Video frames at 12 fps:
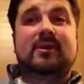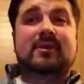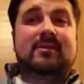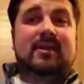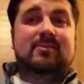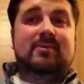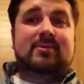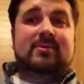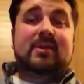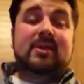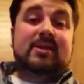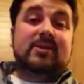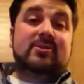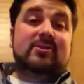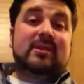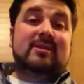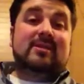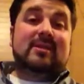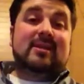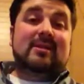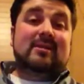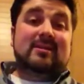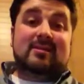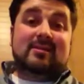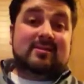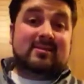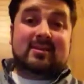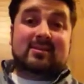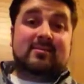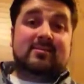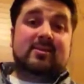examples, you tend to like a system.